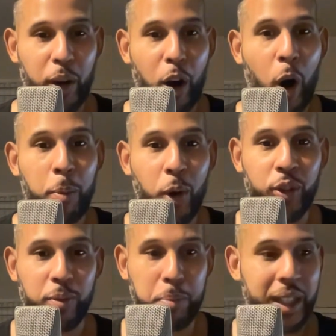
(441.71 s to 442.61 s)

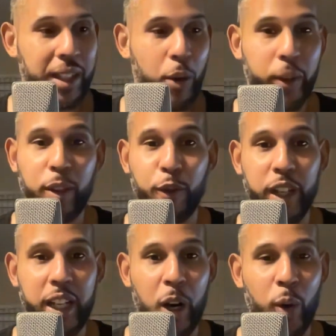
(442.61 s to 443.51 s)
almost be done with the
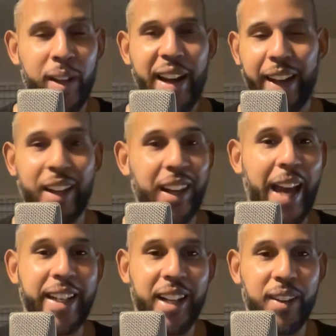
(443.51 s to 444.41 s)
video and the
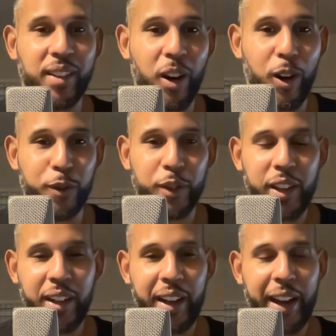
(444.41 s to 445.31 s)
light cuts off
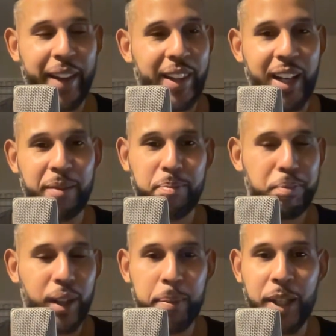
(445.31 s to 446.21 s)
and then it
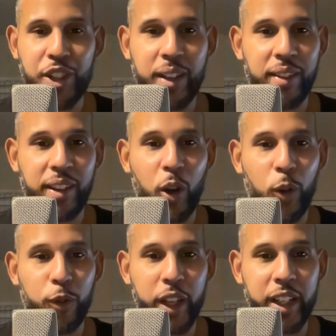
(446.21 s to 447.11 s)
pretty much ends the whole
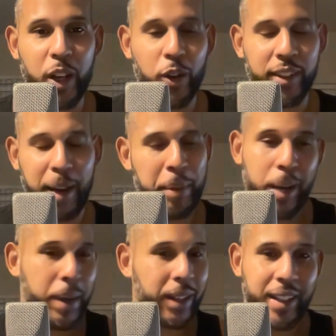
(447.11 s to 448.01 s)
video because I'm not
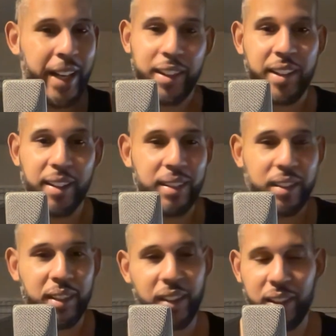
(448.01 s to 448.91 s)
about to edit this.